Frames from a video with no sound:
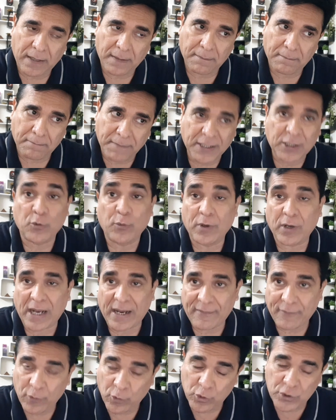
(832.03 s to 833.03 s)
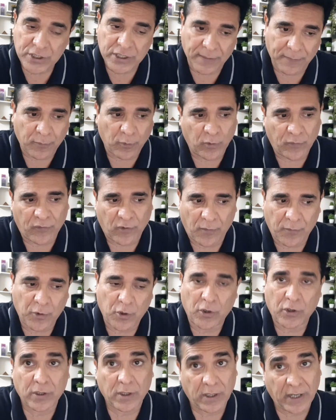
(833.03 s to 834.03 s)
but you will have good support from
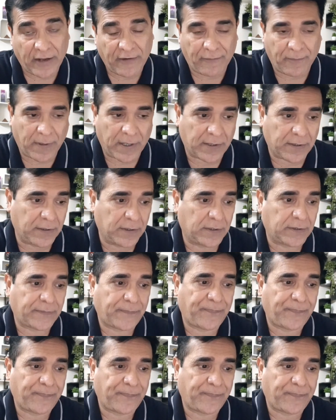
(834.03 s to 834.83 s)
your life partner.